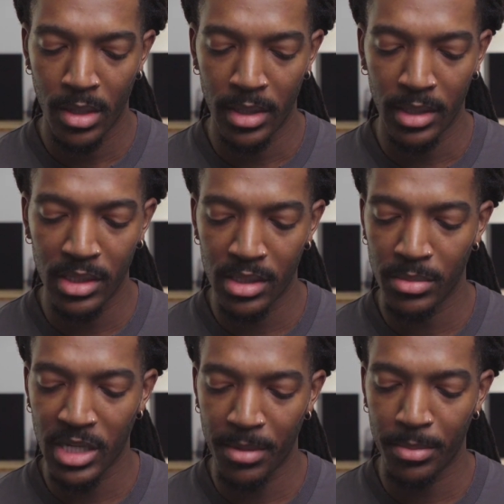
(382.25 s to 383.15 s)
I need some
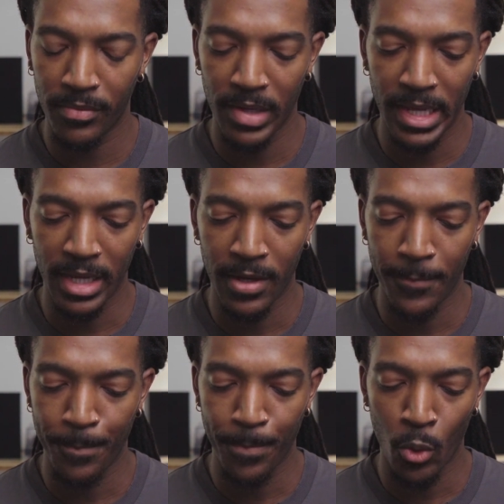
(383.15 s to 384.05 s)
type of like
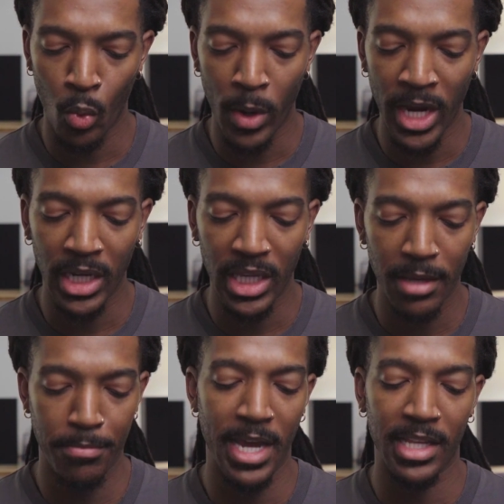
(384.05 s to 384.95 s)
way to
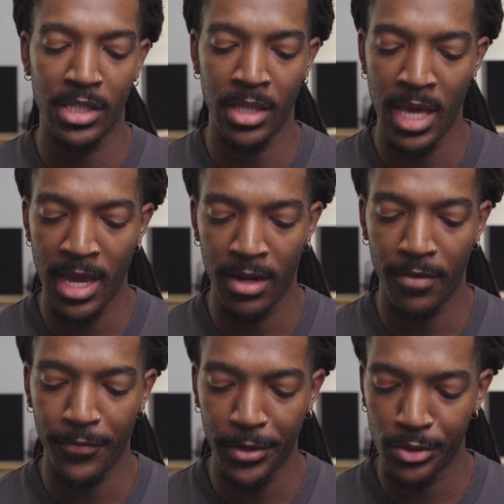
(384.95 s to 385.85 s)
get back to that
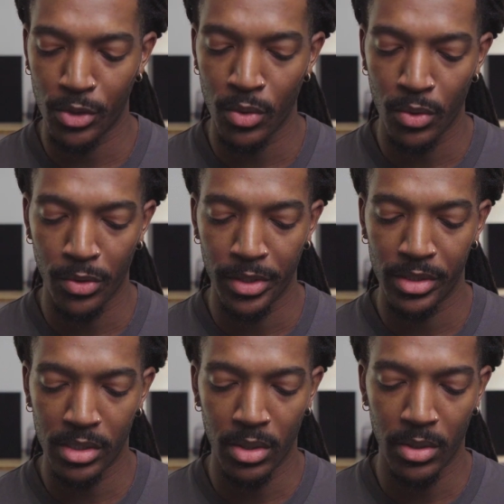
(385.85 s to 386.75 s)
first chord.
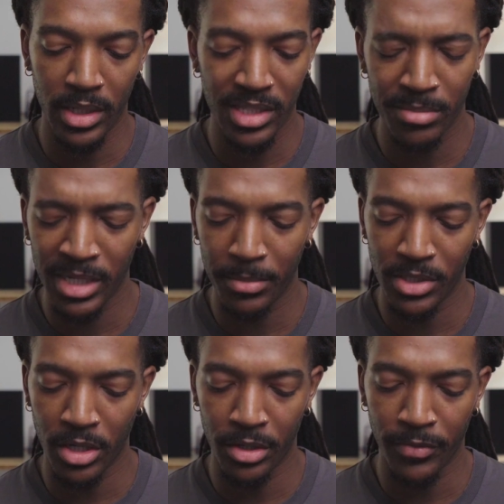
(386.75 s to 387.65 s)
So I need some type of
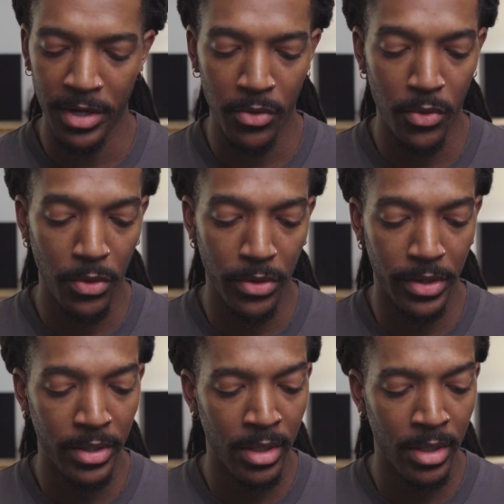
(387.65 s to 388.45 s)
turnaround chord.